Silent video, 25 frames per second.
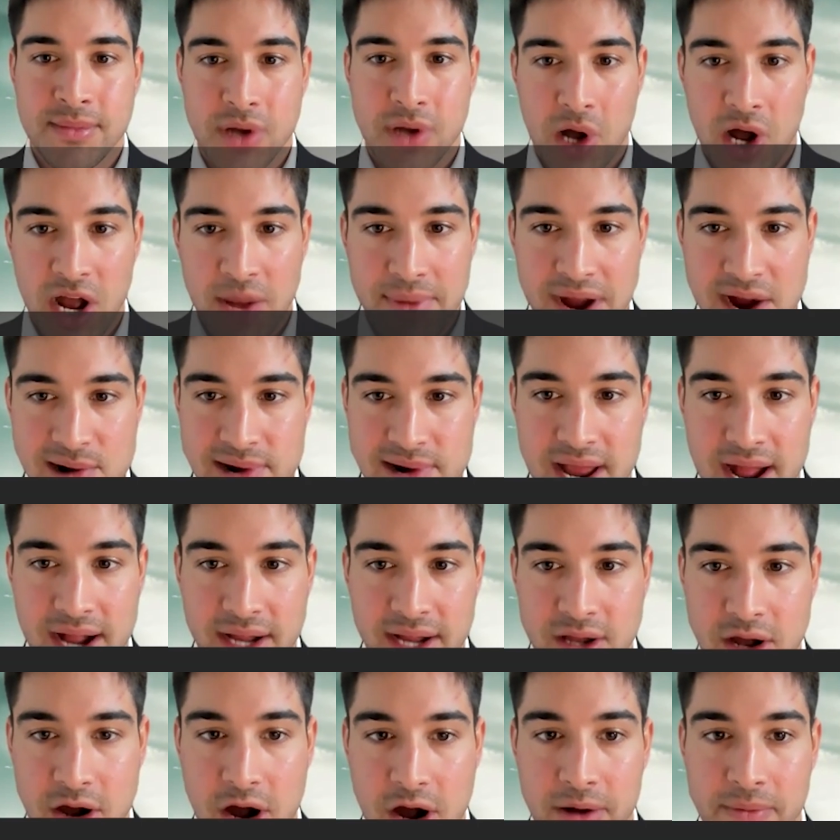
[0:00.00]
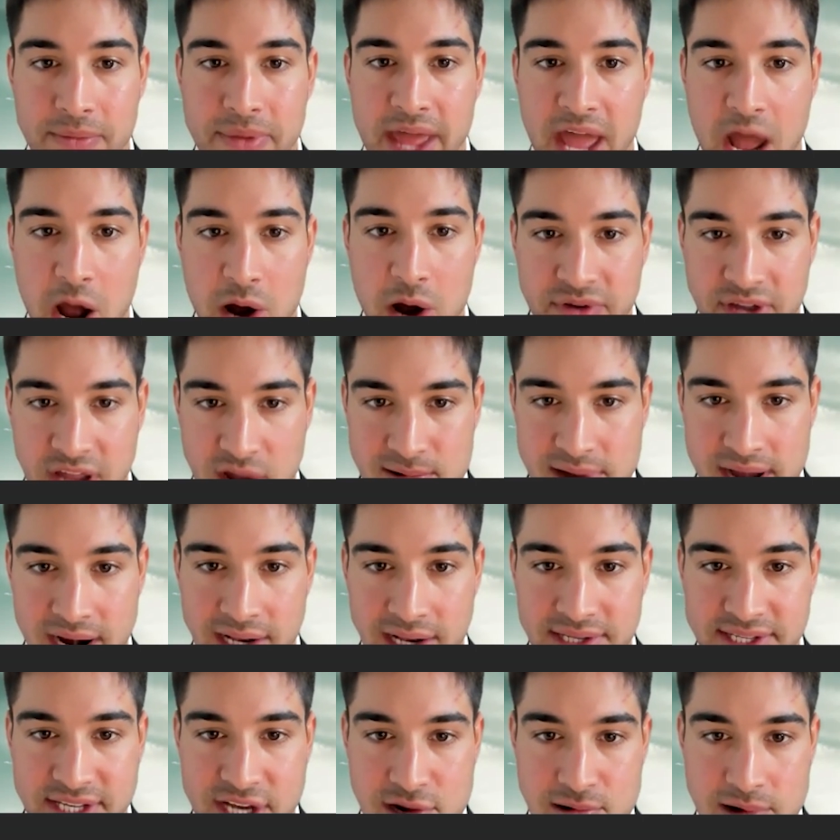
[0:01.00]
I'm Aaron Atkar, healthcare
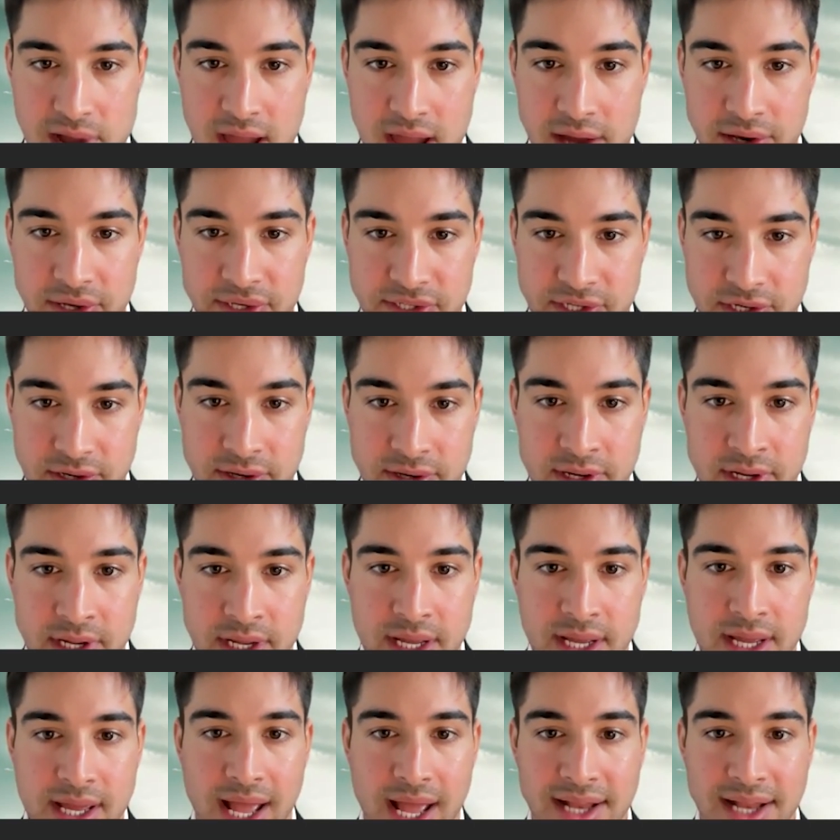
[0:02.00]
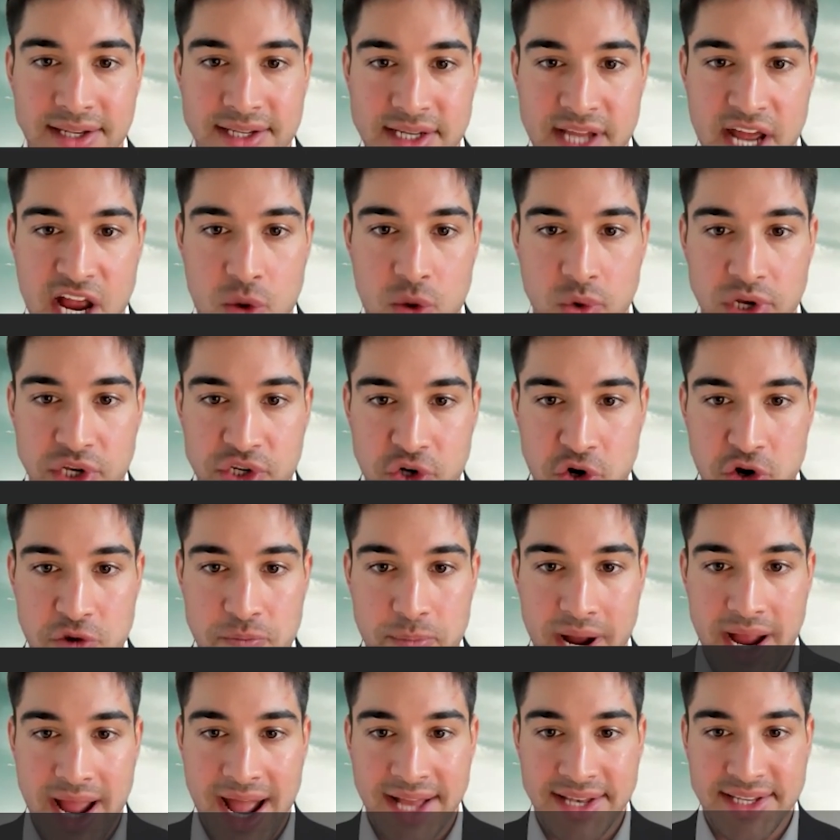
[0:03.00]
analyst here at Edison, and today we're joined
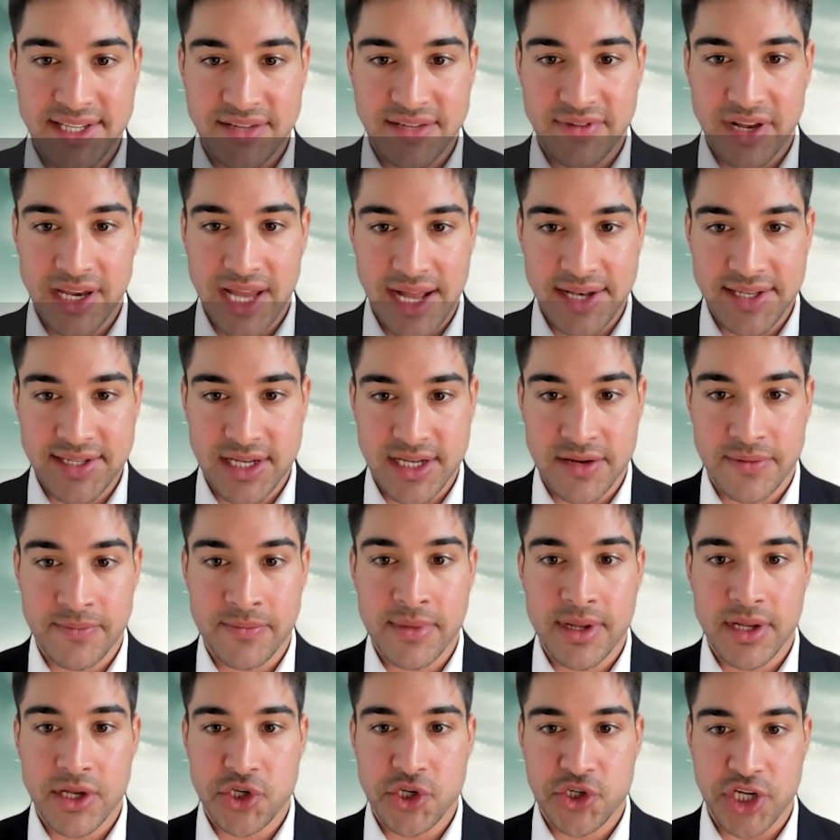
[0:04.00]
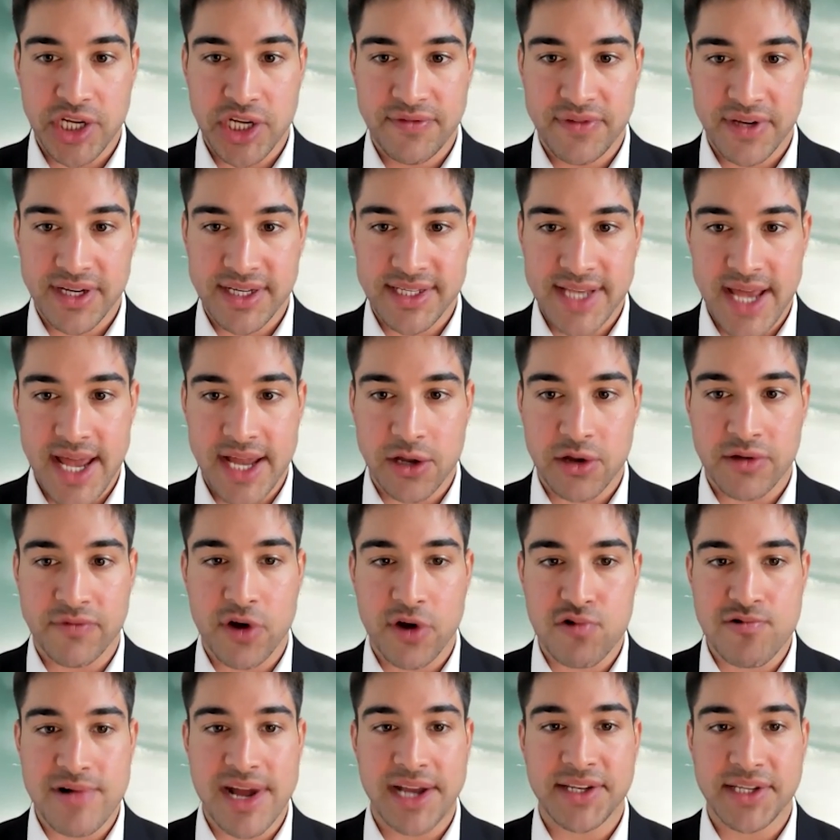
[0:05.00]
by Antti Vuolanto, chief exec of
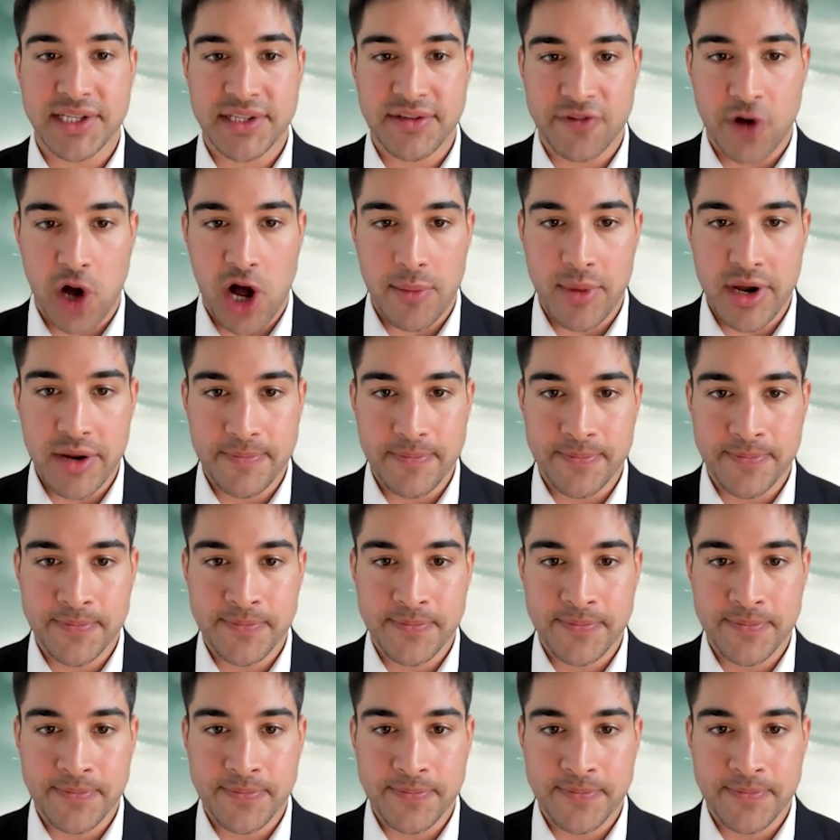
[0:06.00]
Herantis Pharma.